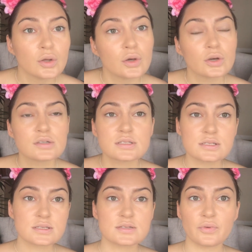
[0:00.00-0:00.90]
Because
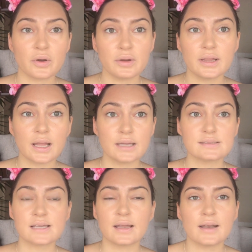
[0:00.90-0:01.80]
this is very
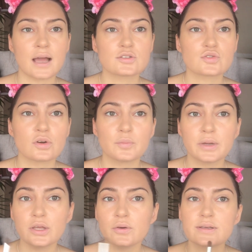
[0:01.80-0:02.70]
light and natural,
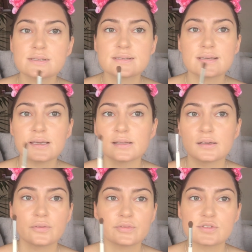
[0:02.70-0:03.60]
but you can see the
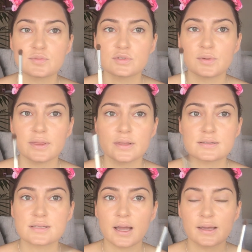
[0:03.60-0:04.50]
difference between
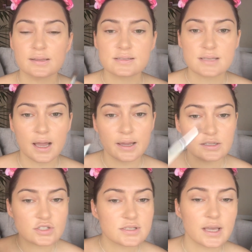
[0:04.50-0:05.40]
this eye and this eye.
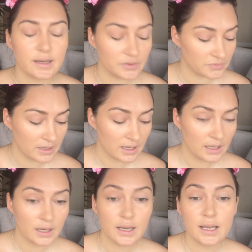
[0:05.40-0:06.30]
It just kind of
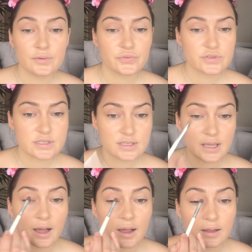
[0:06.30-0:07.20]
lifts
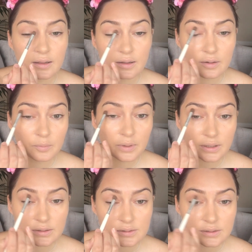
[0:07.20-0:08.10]
the eye a little
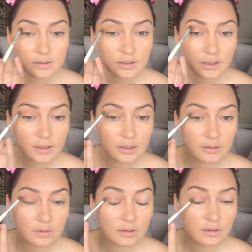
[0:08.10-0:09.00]
bit, you know?